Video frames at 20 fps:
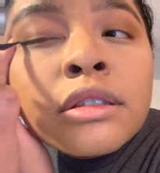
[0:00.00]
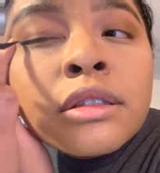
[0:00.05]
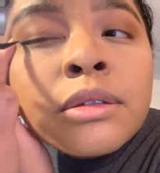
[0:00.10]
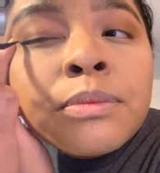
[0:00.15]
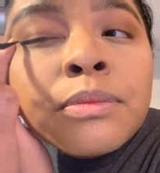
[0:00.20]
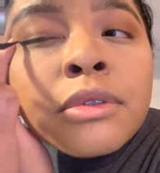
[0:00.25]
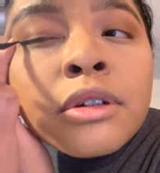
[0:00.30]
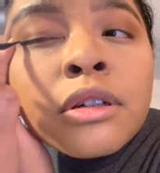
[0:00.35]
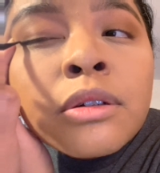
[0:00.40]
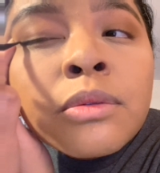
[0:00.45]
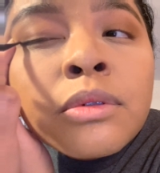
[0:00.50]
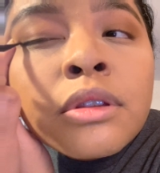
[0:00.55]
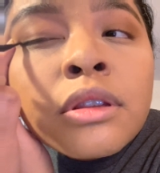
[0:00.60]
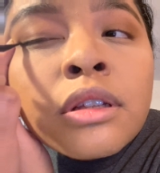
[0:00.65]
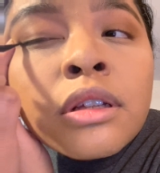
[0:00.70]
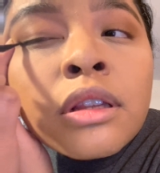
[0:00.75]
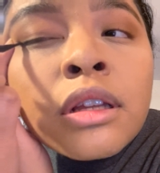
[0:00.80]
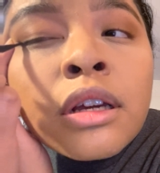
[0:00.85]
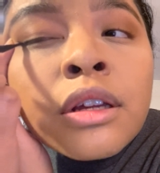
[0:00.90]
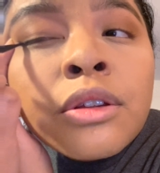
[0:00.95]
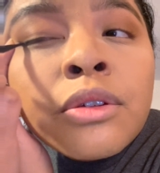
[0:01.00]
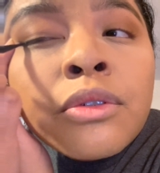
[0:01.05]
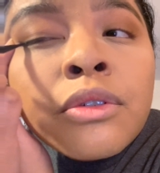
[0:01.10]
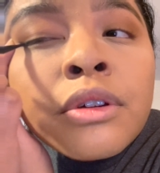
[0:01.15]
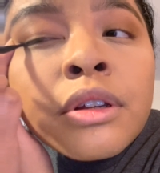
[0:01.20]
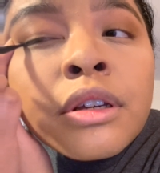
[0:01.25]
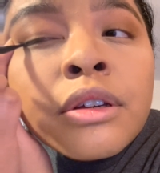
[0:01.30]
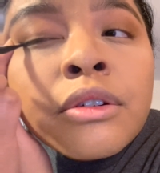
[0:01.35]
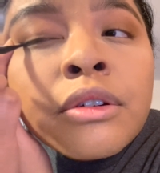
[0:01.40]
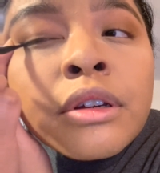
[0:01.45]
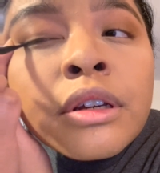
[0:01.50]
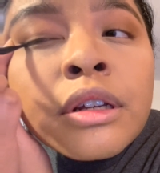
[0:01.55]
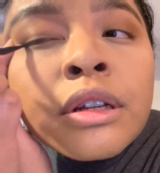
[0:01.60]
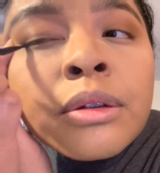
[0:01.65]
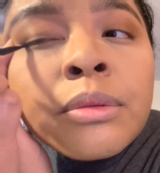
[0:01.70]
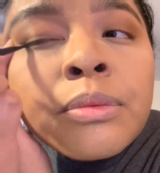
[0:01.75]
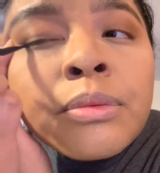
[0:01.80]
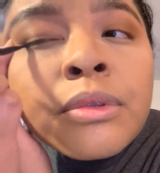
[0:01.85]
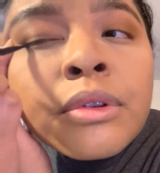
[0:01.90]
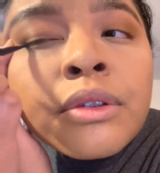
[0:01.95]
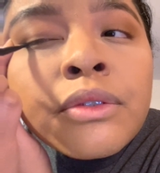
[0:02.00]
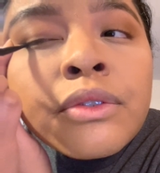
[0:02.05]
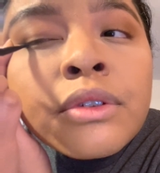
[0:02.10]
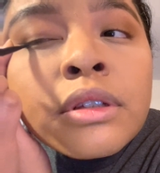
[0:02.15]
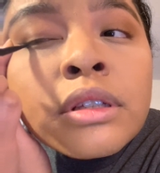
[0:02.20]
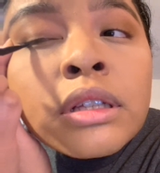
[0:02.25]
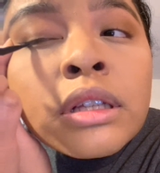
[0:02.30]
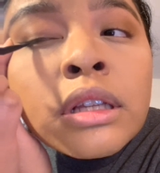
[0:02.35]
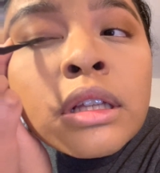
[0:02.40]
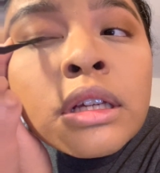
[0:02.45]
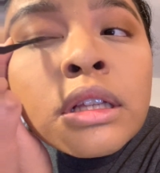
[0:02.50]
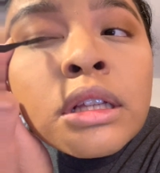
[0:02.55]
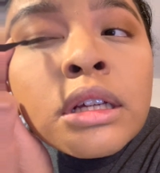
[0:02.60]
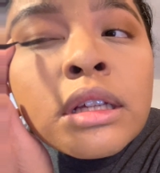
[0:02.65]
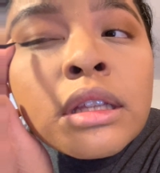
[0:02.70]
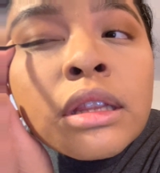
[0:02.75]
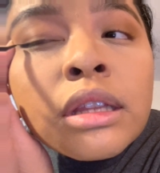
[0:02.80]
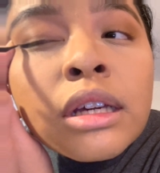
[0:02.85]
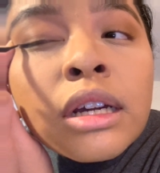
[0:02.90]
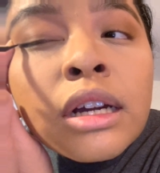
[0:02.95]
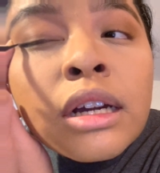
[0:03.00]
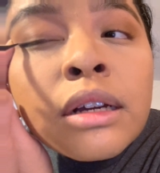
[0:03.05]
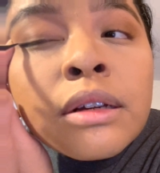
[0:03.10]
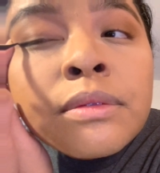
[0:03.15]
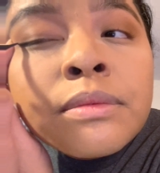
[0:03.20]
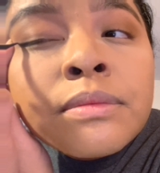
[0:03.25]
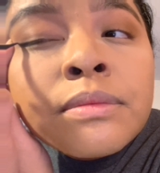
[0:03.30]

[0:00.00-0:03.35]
it back with the line you already created previously, like that.